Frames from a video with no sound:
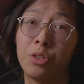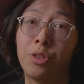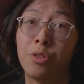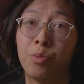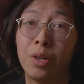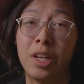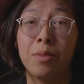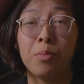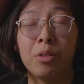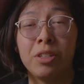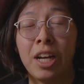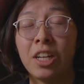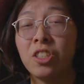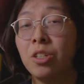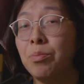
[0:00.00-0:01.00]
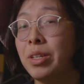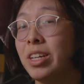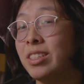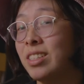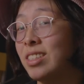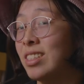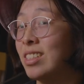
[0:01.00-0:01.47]
a 3 in protection
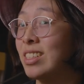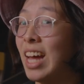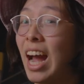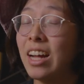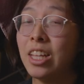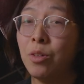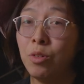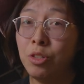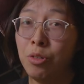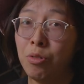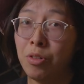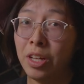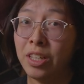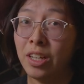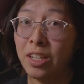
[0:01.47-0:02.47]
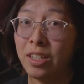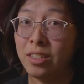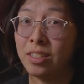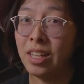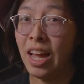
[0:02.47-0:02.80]
because it's exactly what you think it is,